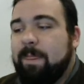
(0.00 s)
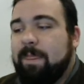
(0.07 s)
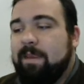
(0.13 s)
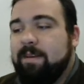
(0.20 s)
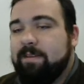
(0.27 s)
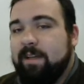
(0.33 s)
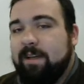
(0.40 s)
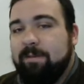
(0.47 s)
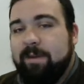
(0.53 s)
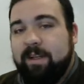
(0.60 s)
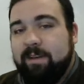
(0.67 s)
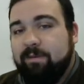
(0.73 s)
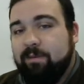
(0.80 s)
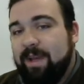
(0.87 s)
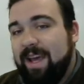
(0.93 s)
Same thing
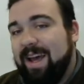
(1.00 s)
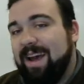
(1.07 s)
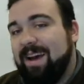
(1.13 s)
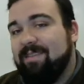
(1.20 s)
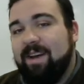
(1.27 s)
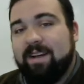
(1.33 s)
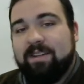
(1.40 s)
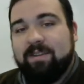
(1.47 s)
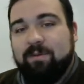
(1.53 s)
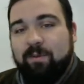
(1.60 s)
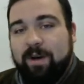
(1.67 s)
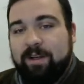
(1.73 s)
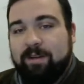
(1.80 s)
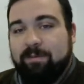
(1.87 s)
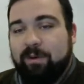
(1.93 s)
if we have x,
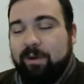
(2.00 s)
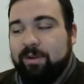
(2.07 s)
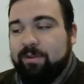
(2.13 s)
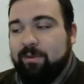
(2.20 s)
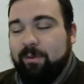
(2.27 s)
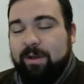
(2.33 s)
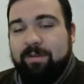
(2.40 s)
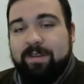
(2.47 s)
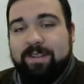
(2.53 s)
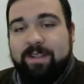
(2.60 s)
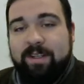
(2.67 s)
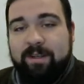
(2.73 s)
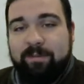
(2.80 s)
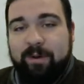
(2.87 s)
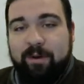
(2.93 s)
y components, or even z
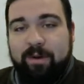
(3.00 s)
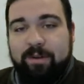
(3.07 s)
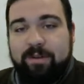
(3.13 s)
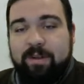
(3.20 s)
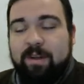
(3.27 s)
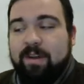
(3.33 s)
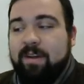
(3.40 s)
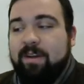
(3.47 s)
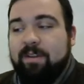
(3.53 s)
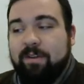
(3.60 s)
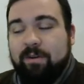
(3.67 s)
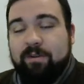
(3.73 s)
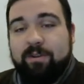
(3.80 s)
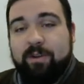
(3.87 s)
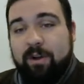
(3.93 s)
components,
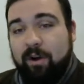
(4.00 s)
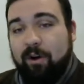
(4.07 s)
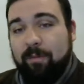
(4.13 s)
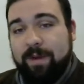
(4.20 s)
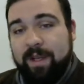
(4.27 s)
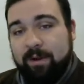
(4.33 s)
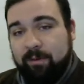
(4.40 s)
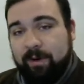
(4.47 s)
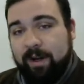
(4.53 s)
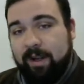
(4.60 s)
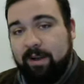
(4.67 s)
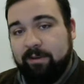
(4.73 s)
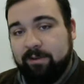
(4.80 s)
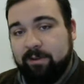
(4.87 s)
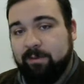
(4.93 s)
those should all be at right
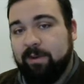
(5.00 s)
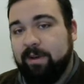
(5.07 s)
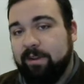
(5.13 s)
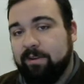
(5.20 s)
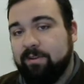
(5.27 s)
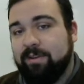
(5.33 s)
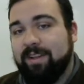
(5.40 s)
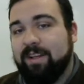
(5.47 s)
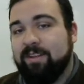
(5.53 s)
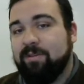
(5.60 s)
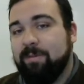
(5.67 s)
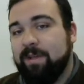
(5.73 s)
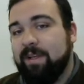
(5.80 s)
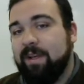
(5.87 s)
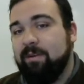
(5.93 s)
angles to one another, so that
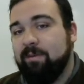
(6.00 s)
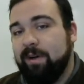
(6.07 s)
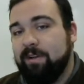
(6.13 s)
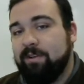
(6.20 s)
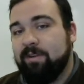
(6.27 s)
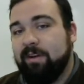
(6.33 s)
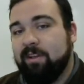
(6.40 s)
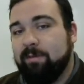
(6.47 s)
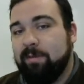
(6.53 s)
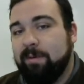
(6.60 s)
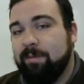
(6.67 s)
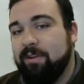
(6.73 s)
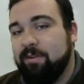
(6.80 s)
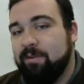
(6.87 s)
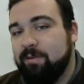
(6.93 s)
should be a right triangle to be
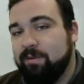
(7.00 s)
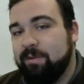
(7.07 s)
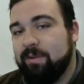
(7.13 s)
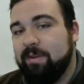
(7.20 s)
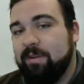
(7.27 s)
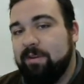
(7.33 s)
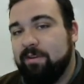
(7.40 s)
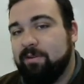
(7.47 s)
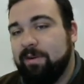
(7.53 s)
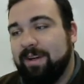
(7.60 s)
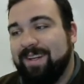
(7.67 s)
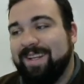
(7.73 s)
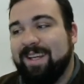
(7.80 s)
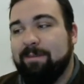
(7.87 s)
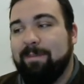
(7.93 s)
able to use
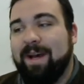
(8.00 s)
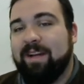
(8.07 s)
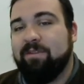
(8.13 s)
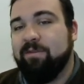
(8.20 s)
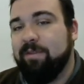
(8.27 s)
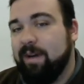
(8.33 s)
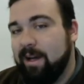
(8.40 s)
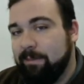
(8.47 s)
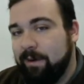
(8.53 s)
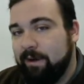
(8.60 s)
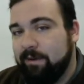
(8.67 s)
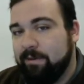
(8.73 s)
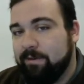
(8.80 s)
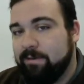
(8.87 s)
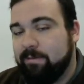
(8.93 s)
trig to get back to the
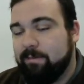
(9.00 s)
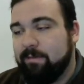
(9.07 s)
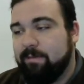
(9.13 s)
hypotenuse.